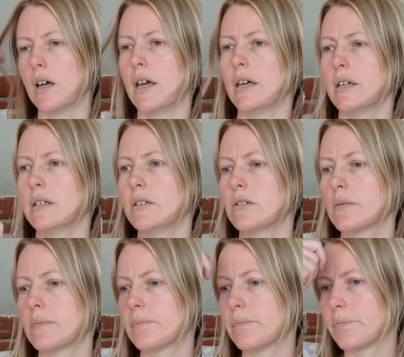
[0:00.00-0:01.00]
And
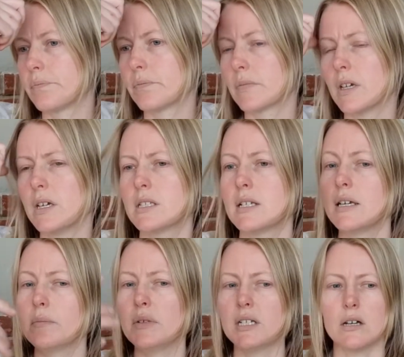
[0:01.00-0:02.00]
it's
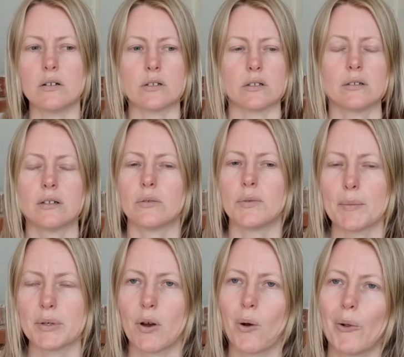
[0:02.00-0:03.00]
led me down a
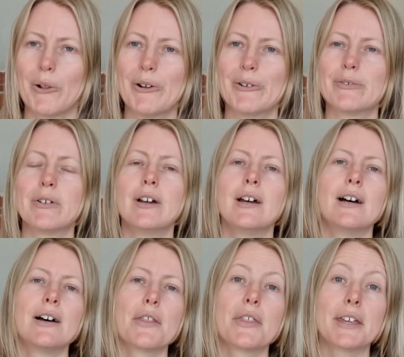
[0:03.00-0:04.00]
rabbit hole of
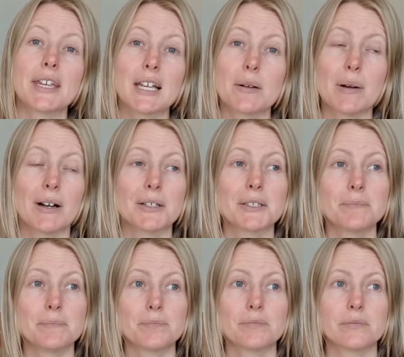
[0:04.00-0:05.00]
thinking about
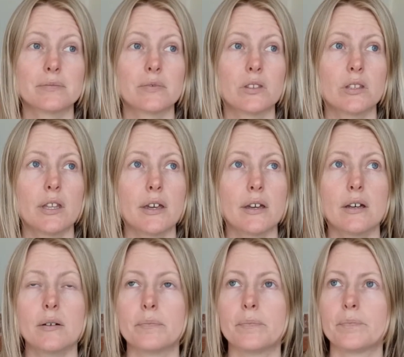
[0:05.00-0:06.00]

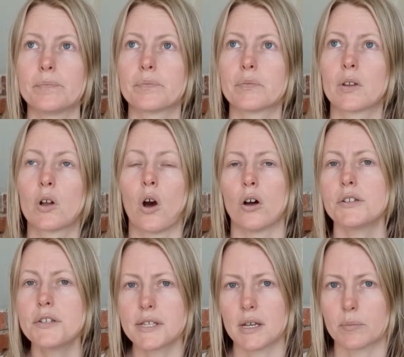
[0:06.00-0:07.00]
the
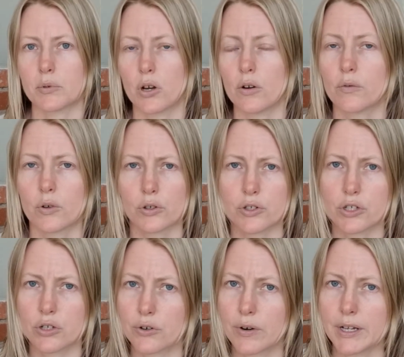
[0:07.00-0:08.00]
concept of
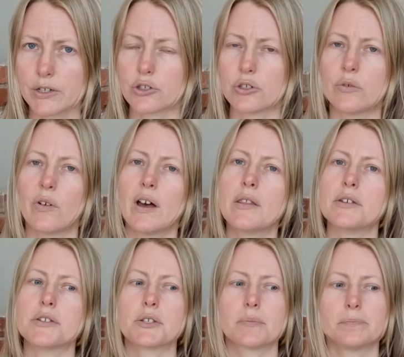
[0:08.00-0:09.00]
consideration of
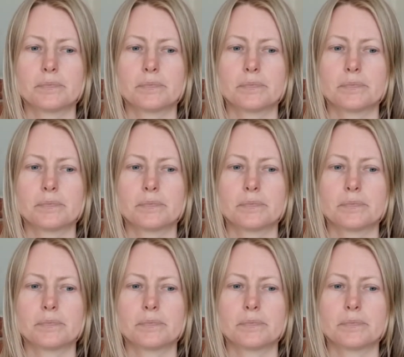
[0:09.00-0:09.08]
others.